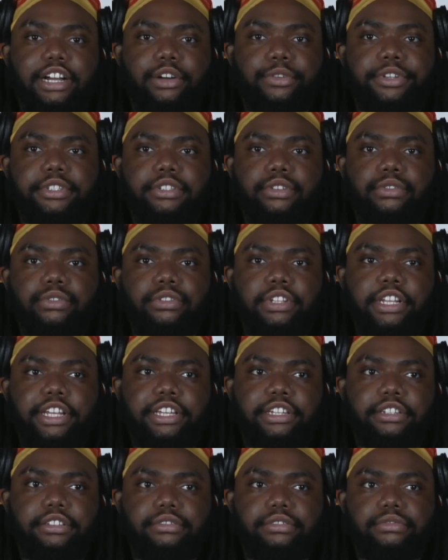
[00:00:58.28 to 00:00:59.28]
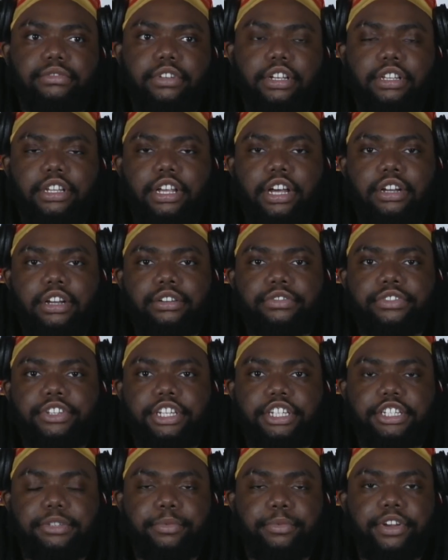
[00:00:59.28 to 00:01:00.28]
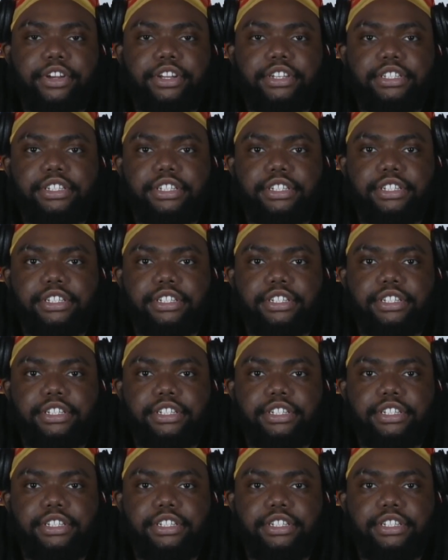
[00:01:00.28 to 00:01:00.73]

always hold like a lot of the experiences